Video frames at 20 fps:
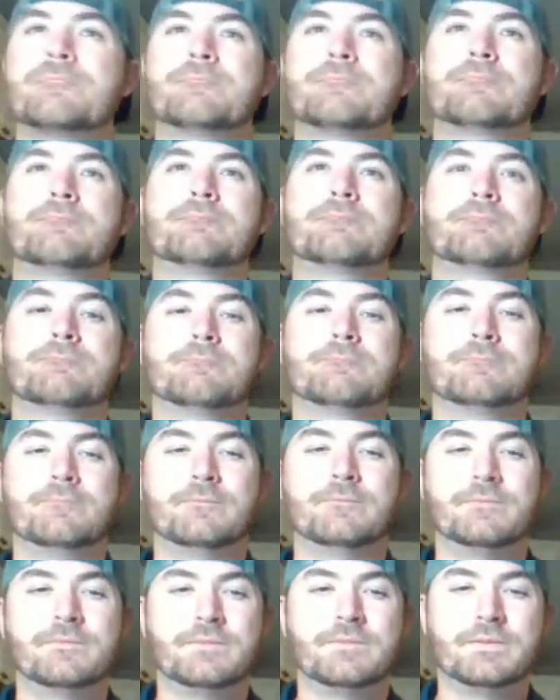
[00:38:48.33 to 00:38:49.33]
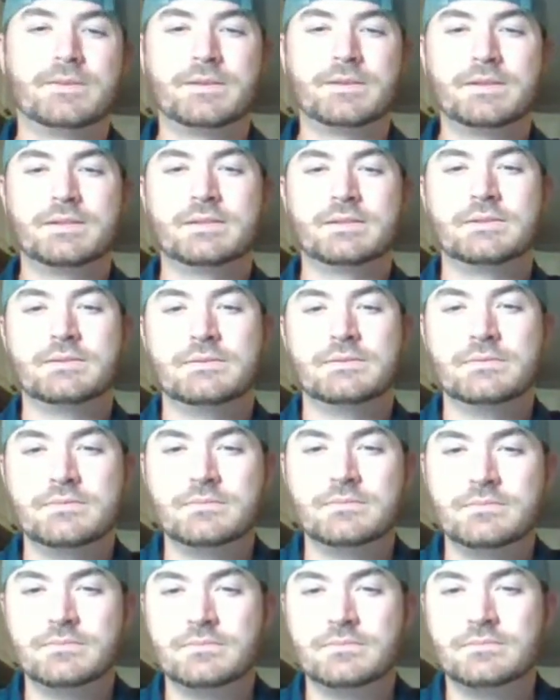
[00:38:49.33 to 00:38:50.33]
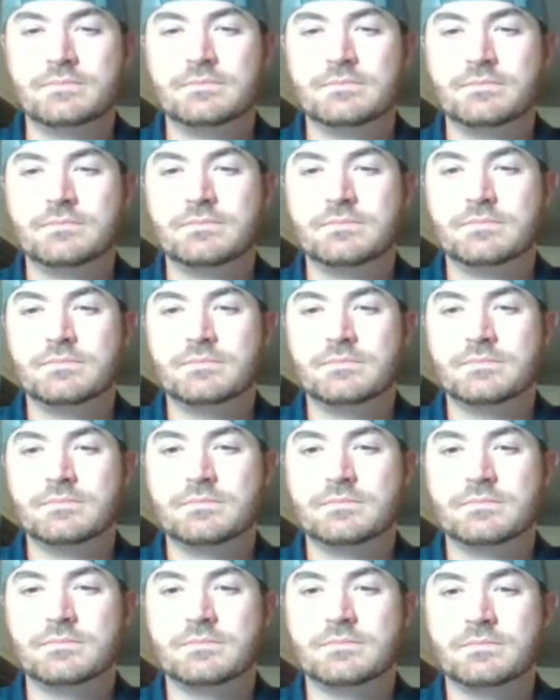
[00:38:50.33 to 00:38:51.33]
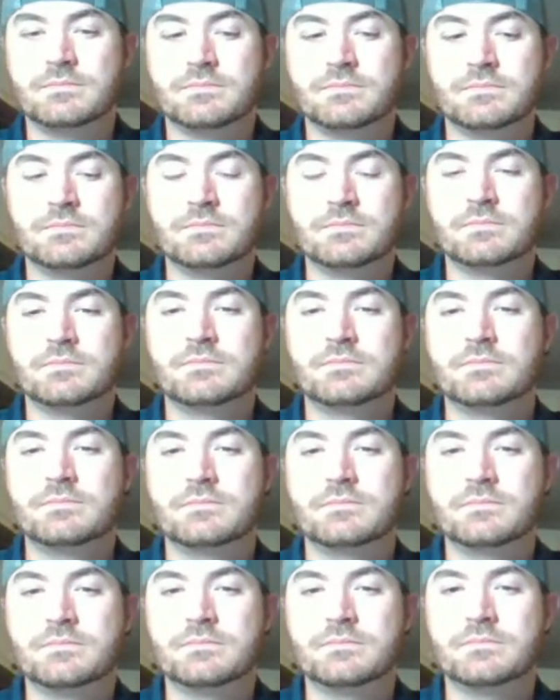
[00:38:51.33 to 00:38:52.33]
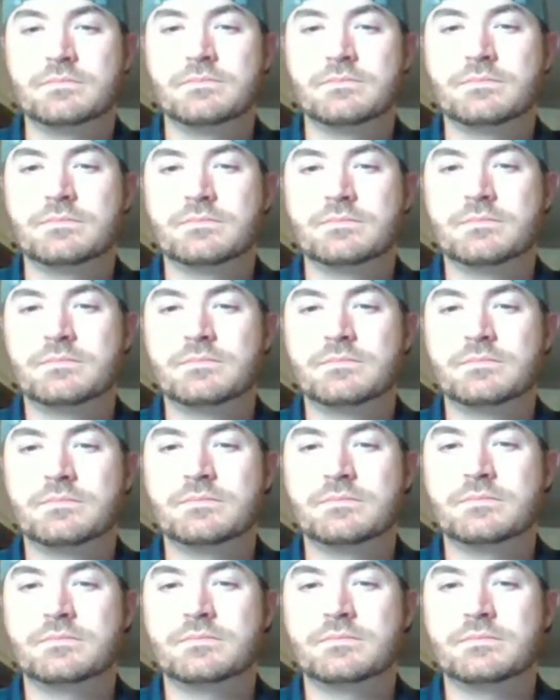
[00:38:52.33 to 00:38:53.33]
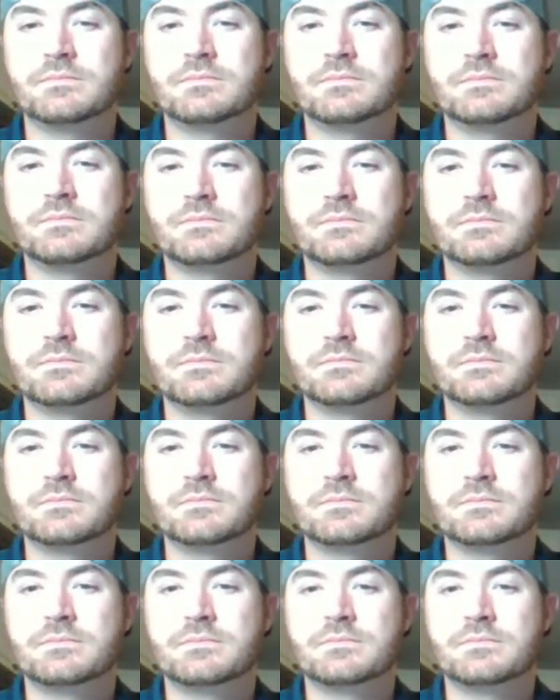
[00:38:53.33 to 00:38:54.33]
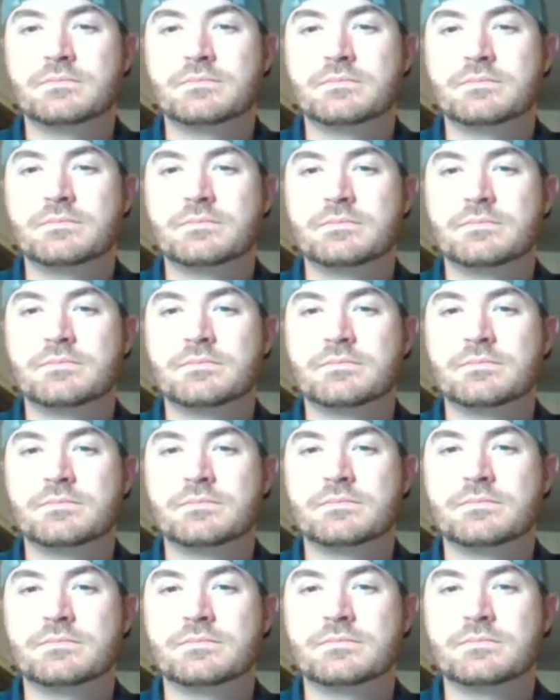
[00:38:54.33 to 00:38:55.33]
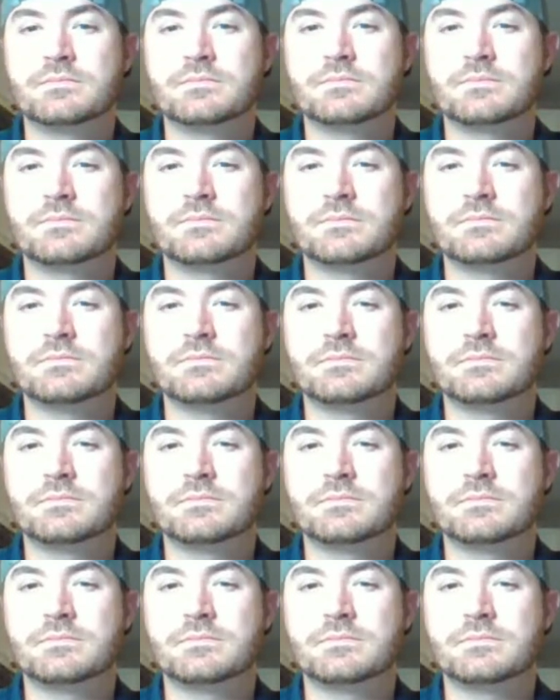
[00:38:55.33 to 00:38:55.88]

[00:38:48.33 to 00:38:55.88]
(not speaking)